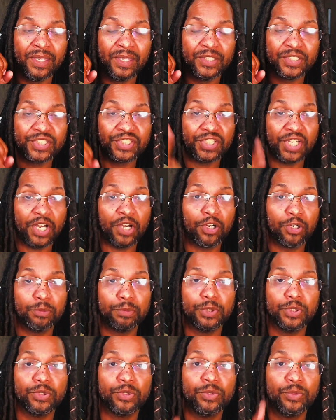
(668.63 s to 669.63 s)

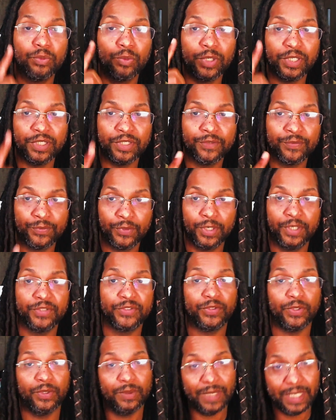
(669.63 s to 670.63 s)
shareable with your friends.
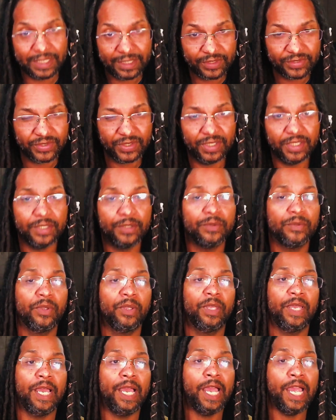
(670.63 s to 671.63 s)
So, like I said,
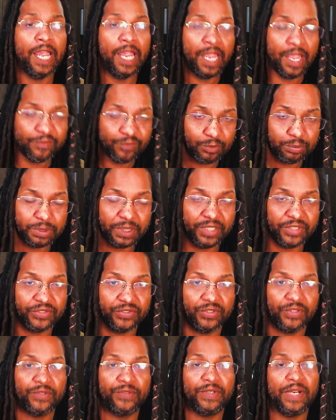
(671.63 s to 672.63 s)
I have a Plex
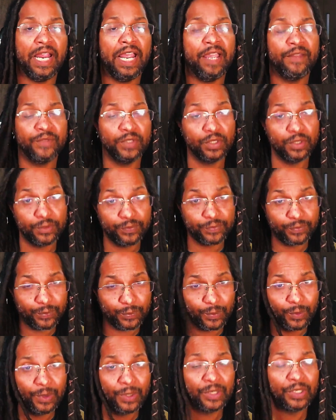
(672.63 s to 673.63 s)
server. I have a good
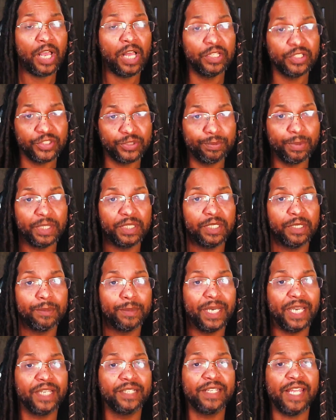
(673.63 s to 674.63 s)
college buddy of
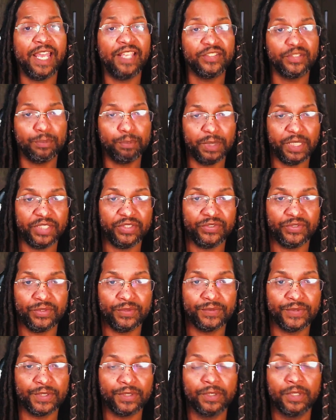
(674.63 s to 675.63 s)
mine that has a Plex
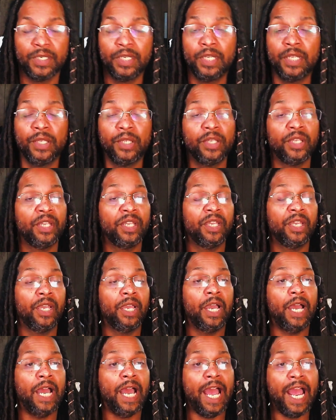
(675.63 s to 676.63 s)
server.
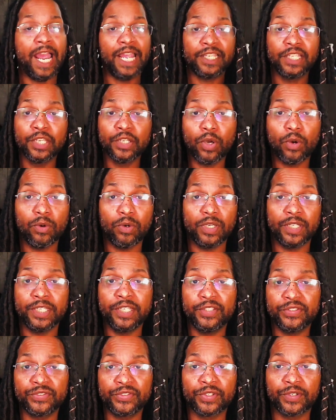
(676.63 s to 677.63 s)
I can go on
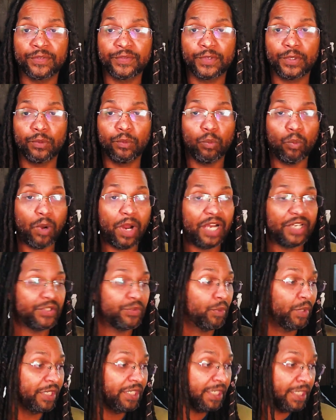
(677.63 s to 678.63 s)
his server, watch
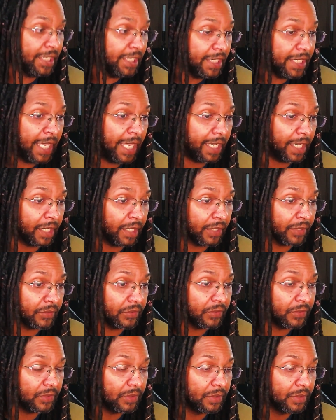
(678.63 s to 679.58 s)
what he has.